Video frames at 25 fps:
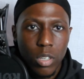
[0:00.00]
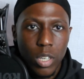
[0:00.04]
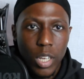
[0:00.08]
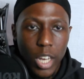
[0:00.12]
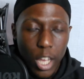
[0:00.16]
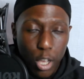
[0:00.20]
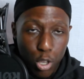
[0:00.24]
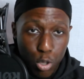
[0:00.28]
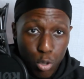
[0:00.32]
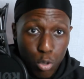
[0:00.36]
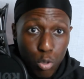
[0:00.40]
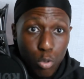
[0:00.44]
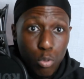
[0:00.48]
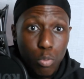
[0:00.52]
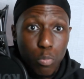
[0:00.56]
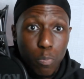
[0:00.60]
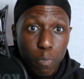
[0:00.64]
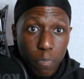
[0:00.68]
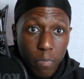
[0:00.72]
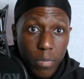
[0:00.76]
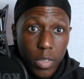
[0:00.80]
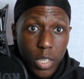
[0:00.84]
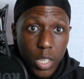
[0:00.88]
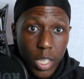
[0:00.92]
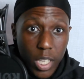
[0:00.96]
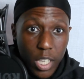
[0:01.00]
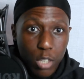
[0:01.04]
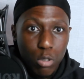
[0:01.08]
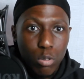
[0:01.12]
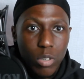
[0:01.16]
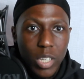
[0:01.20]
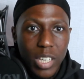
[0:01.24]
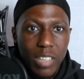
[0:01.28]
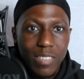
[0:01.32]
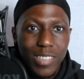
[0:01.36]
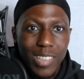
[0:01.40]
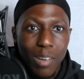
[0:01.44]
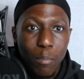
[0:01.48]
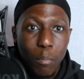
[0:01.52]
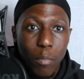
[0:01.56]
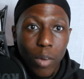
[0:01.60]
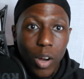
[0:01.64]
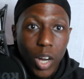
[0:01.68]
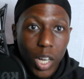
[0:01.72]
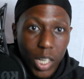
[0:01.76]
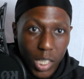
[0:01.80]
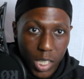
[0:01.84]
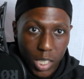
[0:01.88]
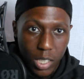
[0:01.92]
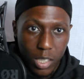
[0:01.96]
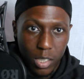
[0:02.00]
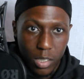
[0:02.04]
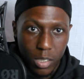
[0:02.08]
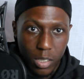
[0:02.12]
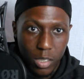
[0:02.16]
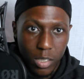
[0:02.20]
Like who who gives a monkey?